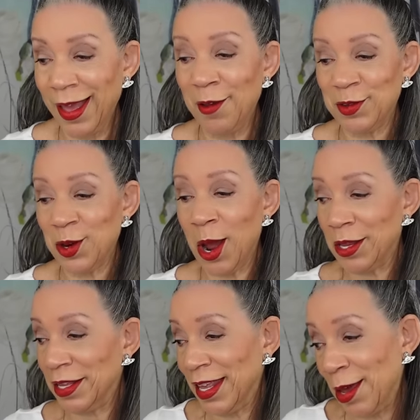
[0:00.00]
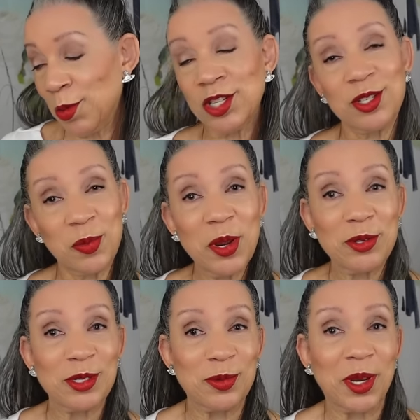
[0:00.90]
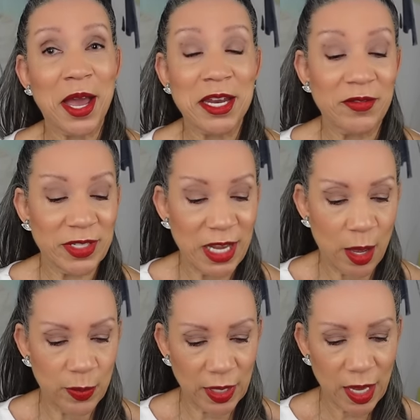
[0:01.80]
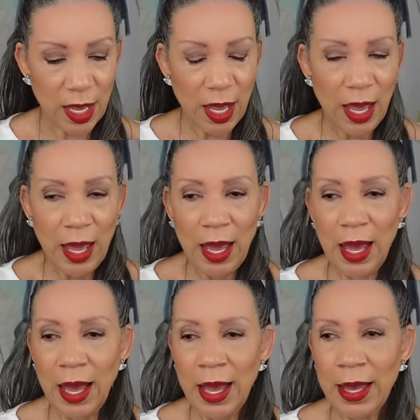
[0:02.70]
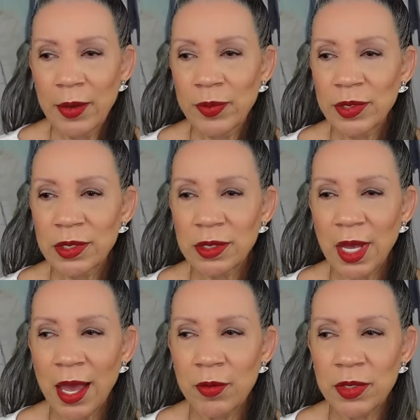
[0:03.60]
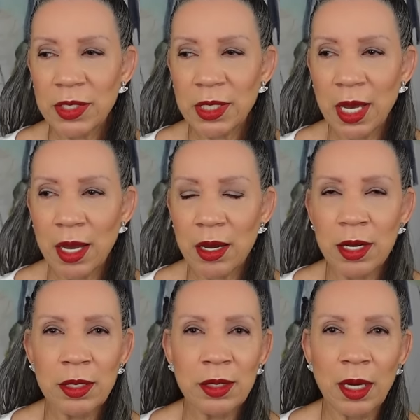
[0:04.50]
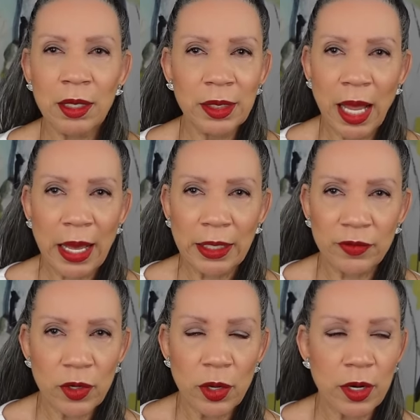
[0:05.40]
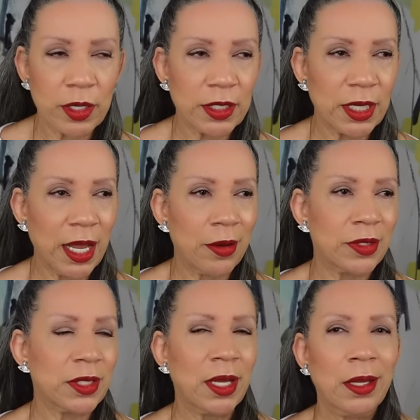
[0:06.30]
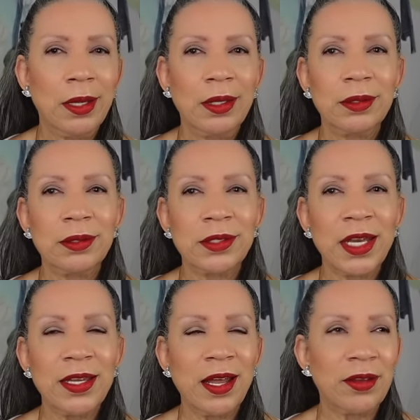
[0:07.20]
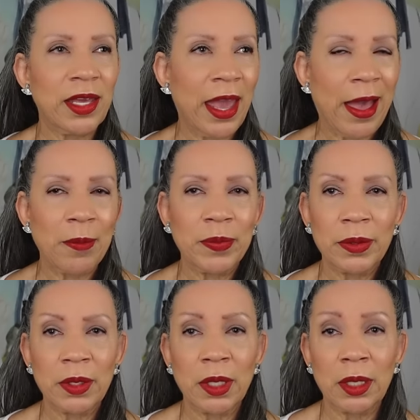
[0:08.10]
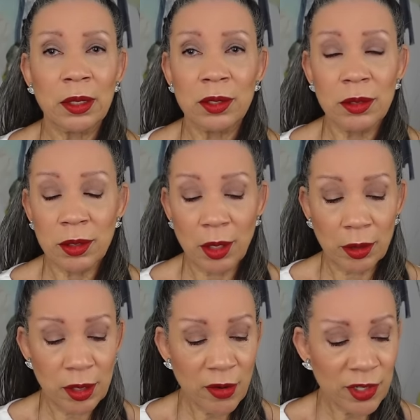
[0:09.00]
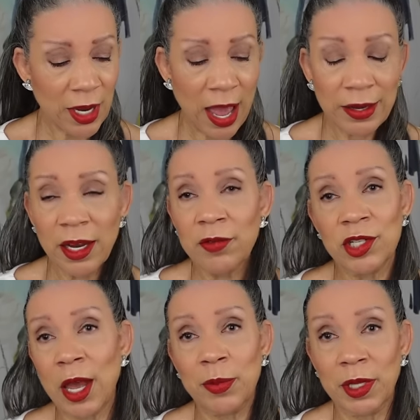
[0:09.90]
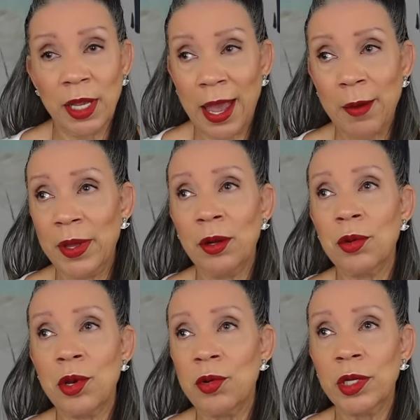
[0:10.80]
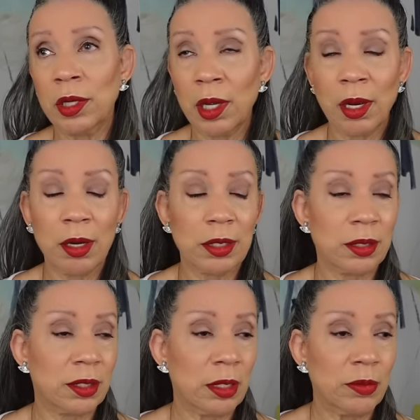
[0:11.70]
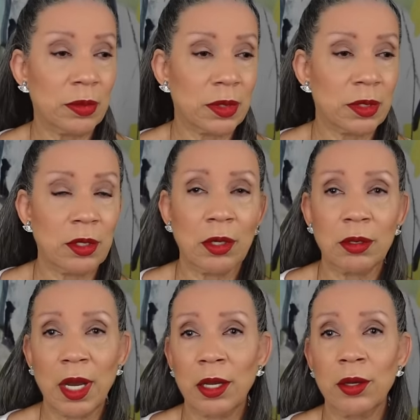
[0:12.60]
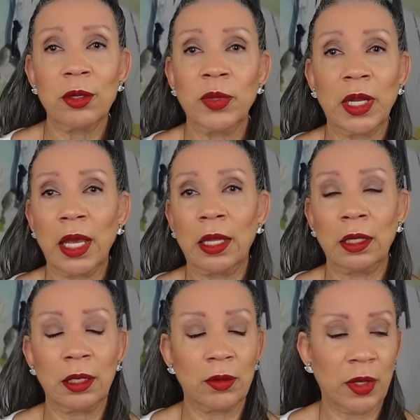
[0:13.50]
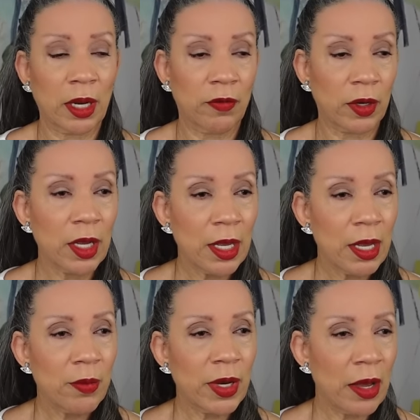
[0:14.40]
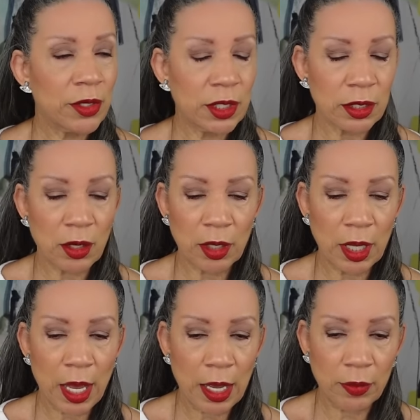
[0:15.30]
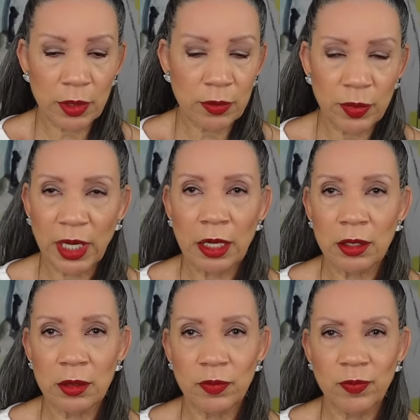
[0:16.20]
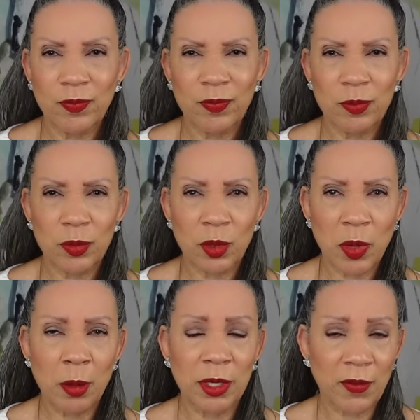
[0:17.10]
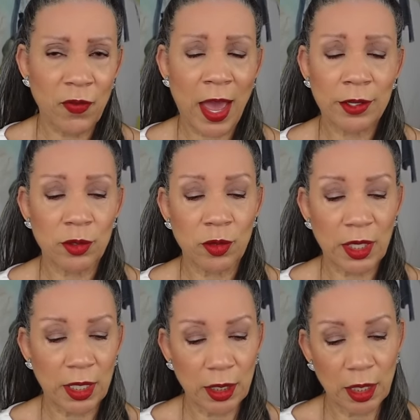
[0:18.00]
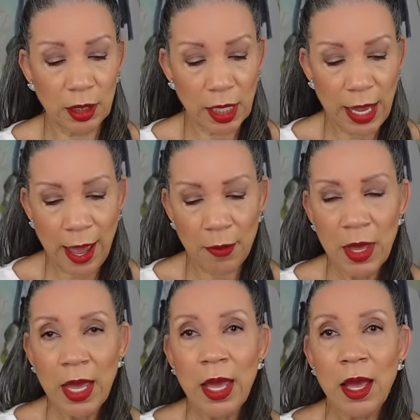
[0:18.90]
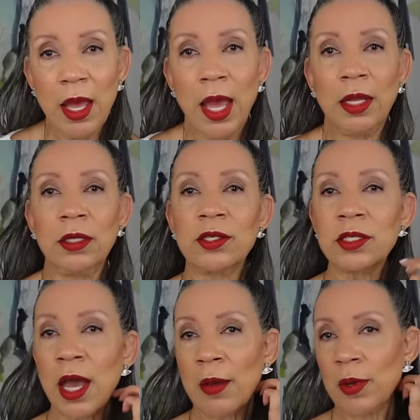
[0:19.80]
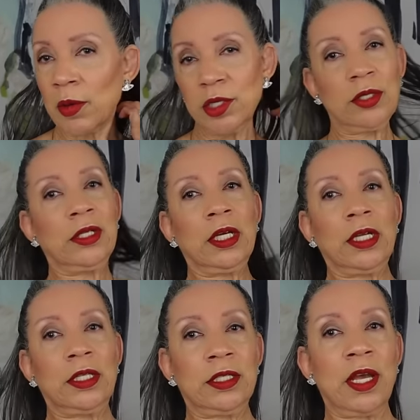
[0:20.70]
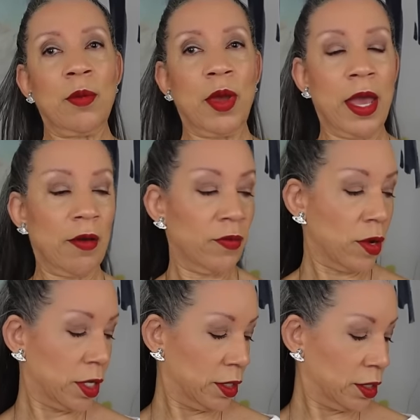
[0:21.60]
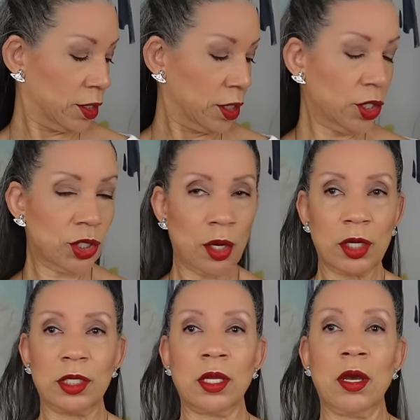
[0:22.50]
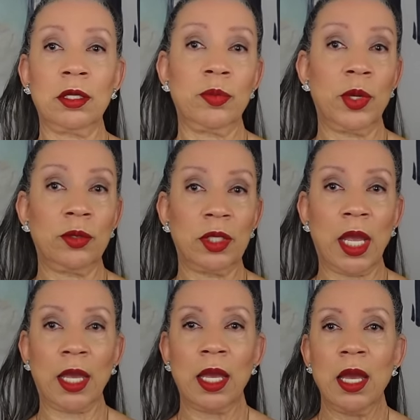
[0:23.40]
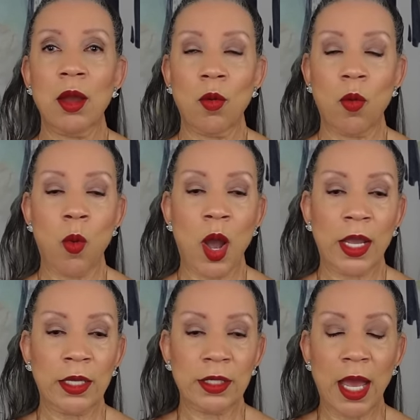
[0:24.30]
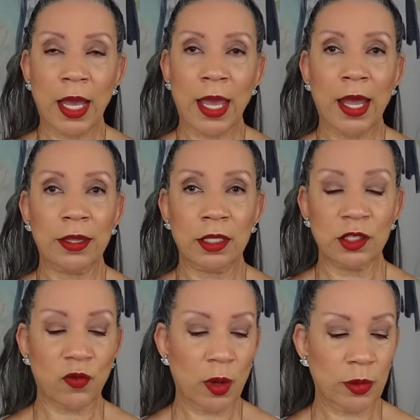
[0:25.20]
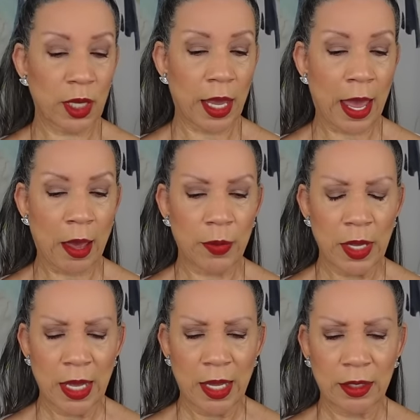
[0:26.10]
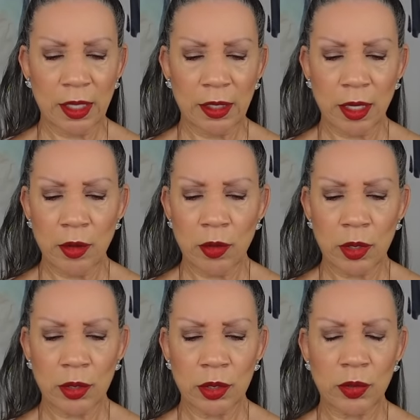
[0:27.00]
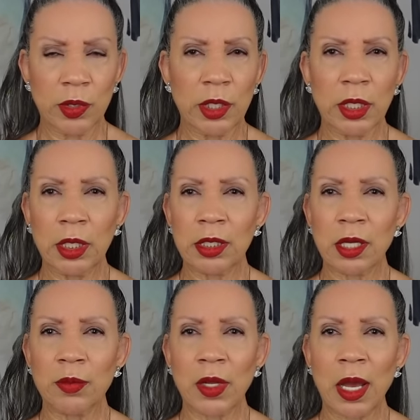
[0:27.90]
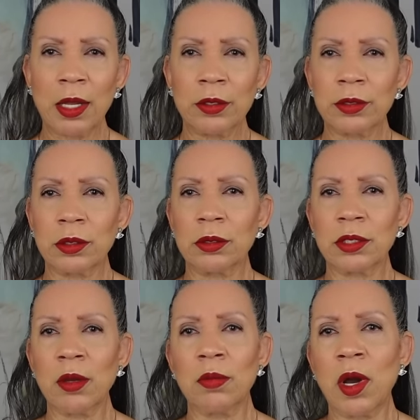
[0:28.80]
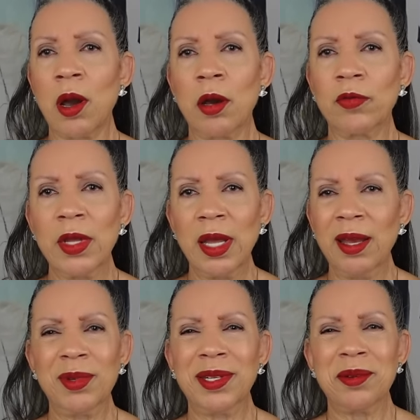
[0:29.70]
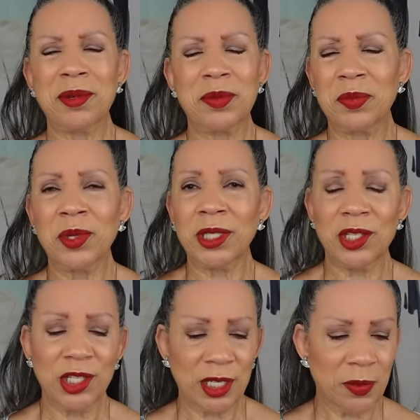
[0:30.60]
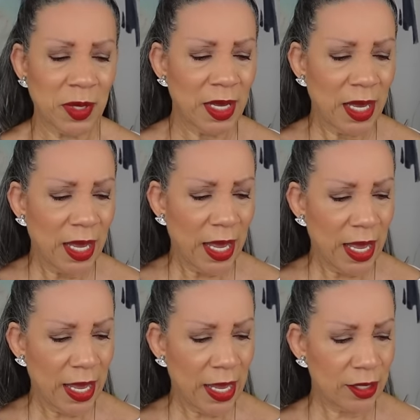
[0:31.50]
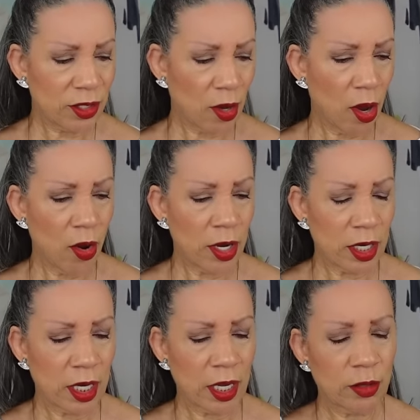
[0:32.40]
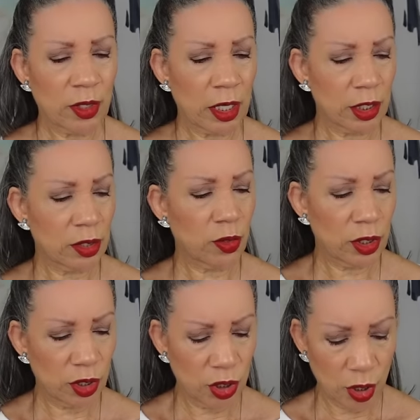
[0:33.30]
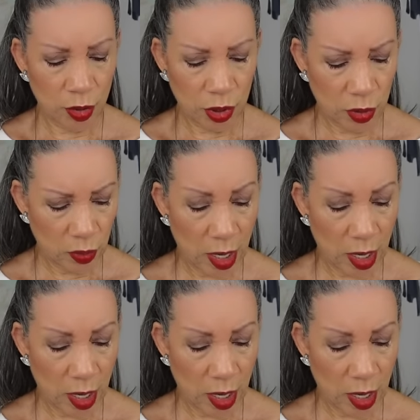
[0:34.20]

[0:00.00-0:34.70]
After all of that, which the purses were kind of a topic. I was I was uh, on online, of course, and I was checking out Gap. You know, you ever I never shop at the Gap. I don't go in there. It seems you know I to Banana or whatever. But I was just online with Banana Republic Factory and then The Gap. And this top, I want you to look at this top I have on. It's a t-shirt, it's called the boat neck, white. I got this from The Gap. I think they were 20 some dollars and something off. I mean, they were really cheap. And so I ordered another one. I just wanted to show you.